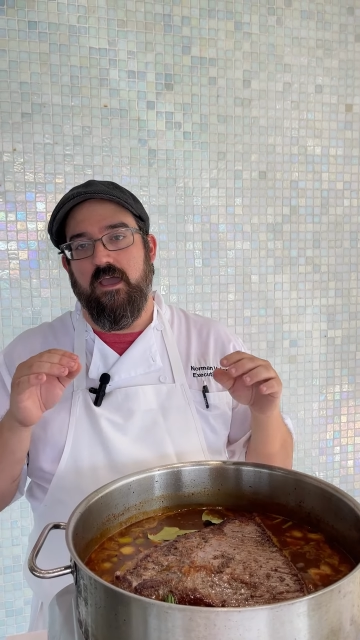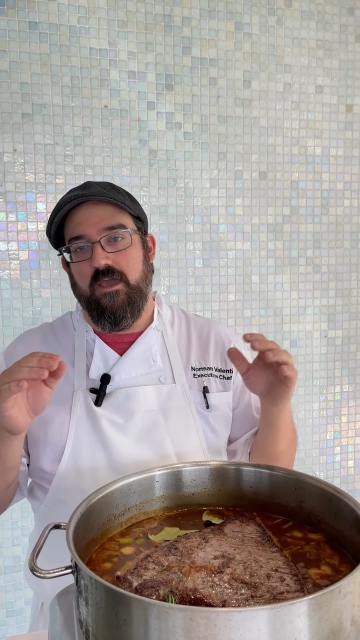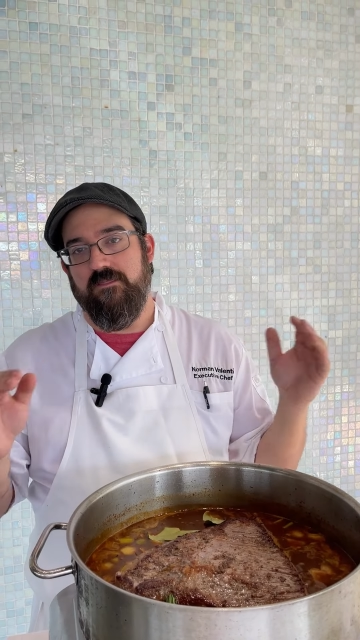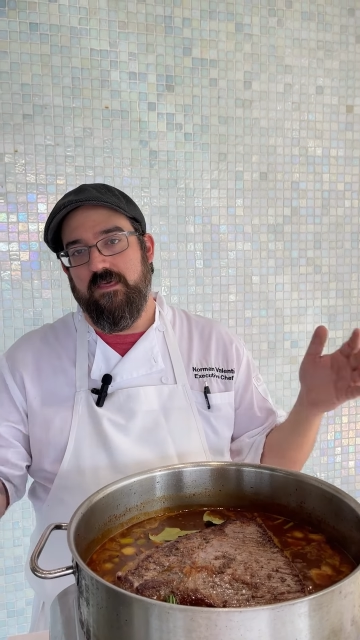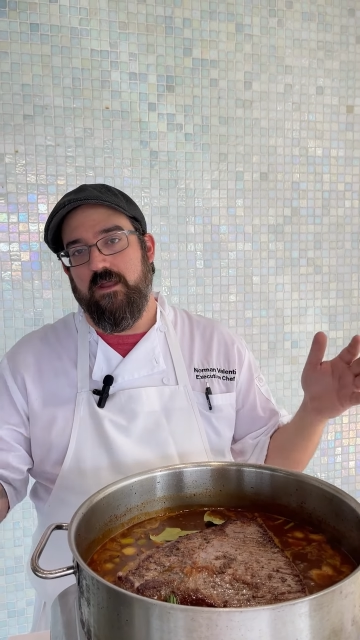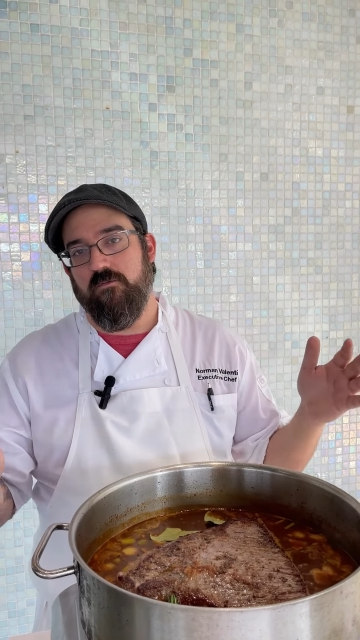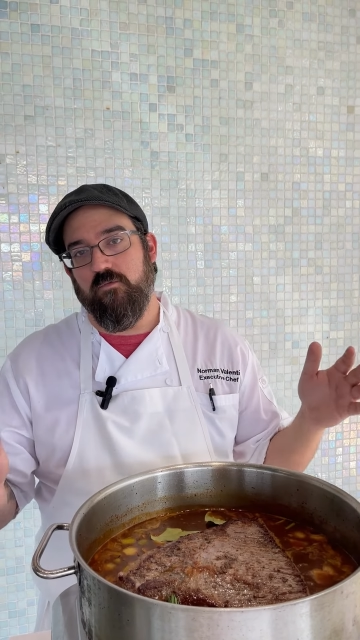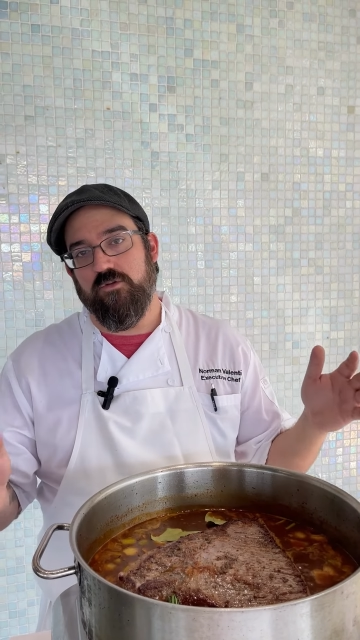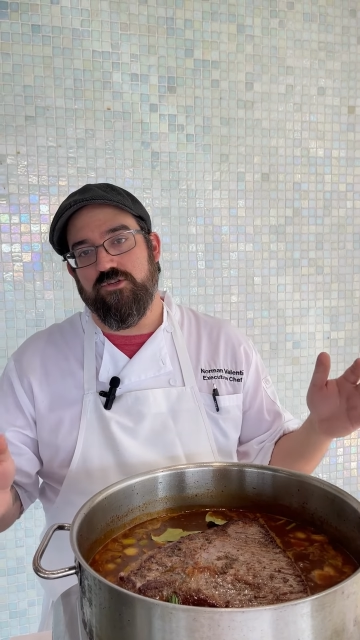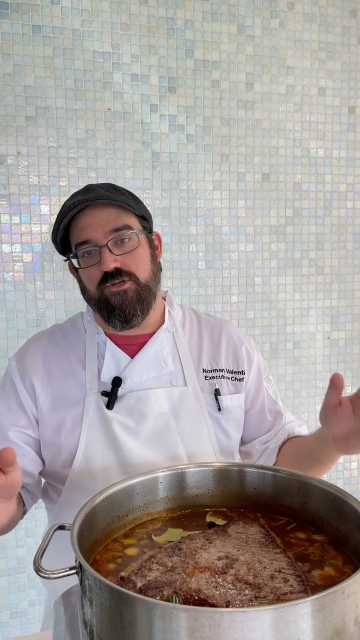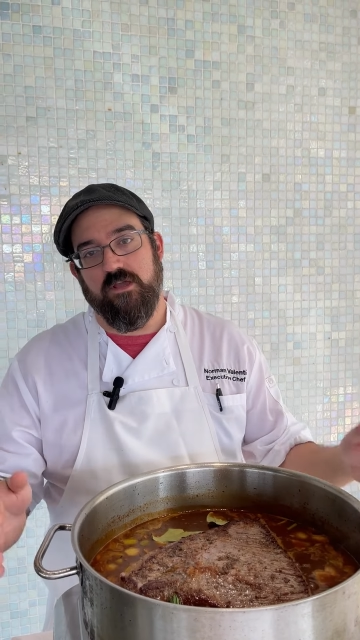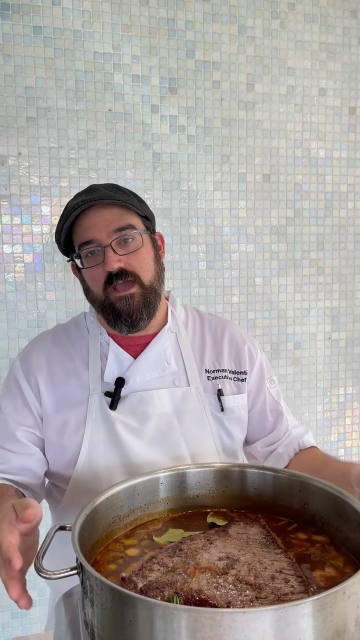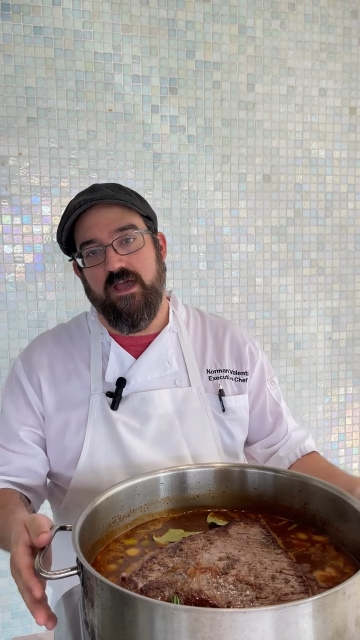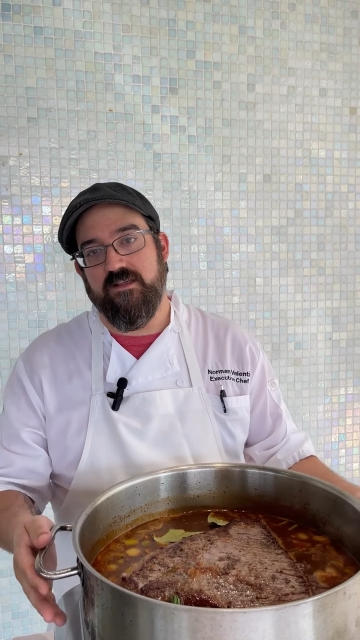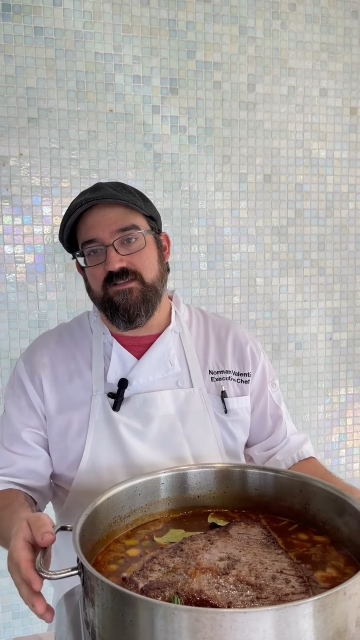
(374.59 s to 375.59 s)
and then we'll show
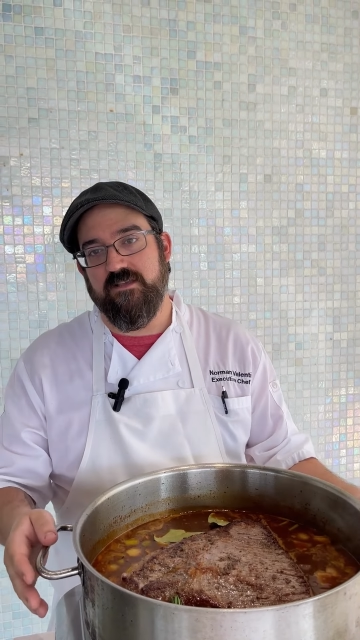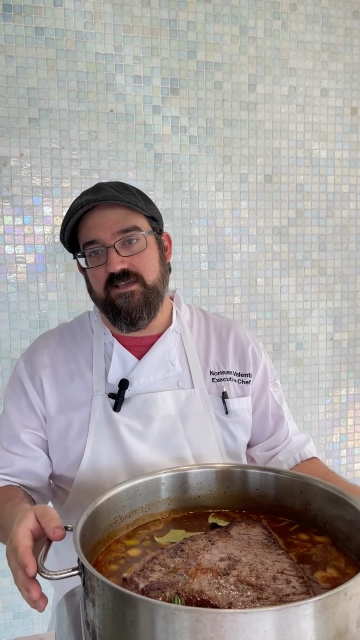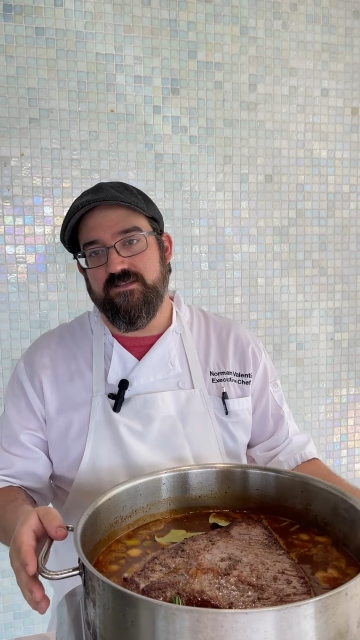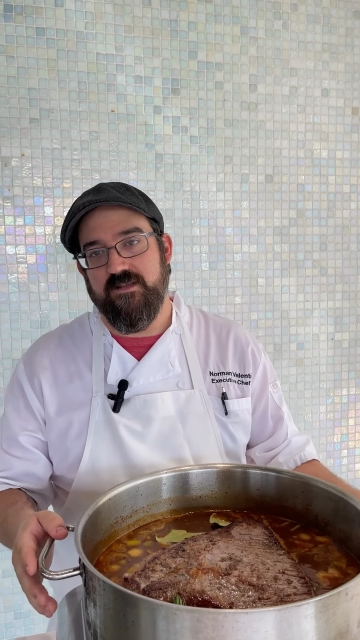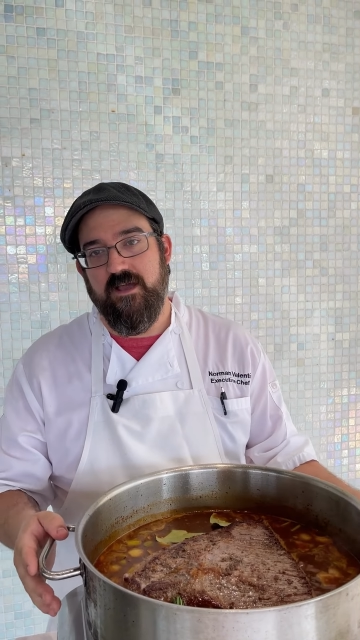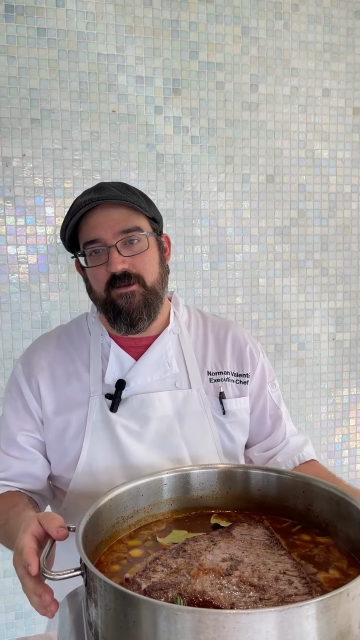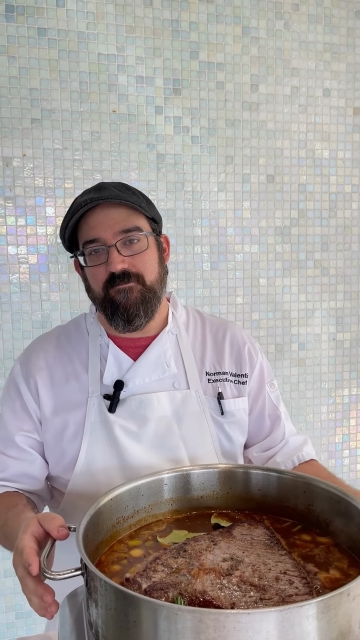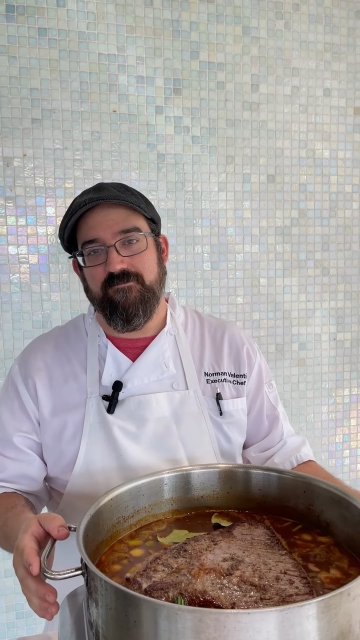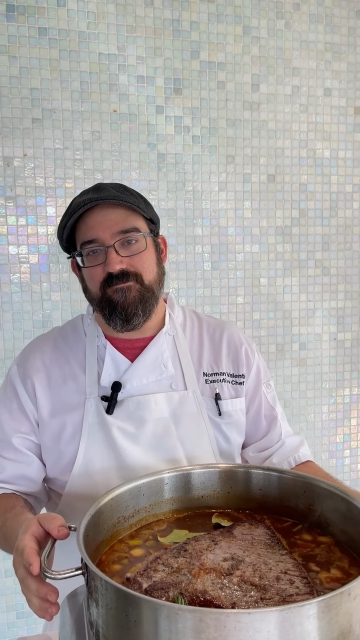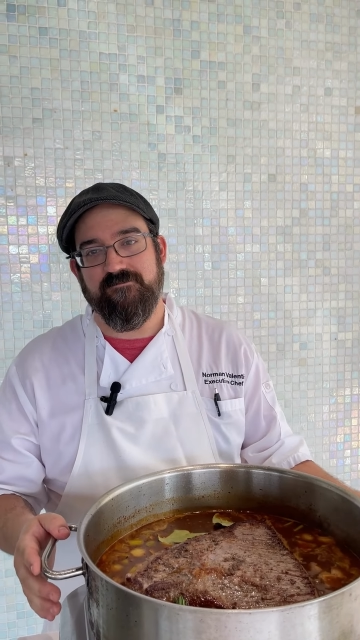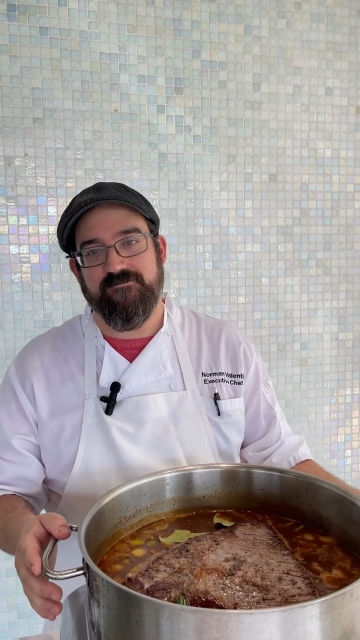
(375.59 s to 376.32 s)
you how to slice it up.